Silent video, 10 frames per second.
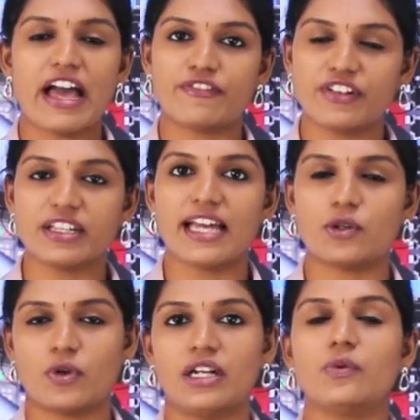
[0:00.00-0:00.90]
After that
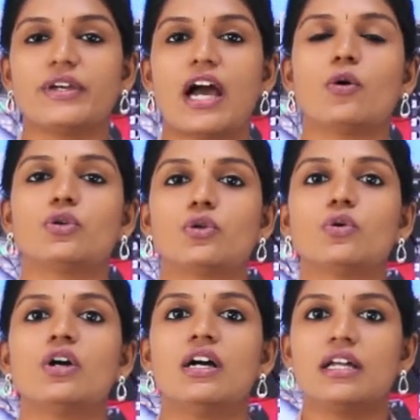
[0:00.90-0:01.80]
only we have
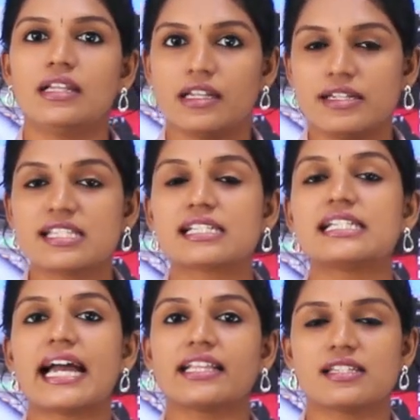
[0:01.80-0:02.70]
to disconnect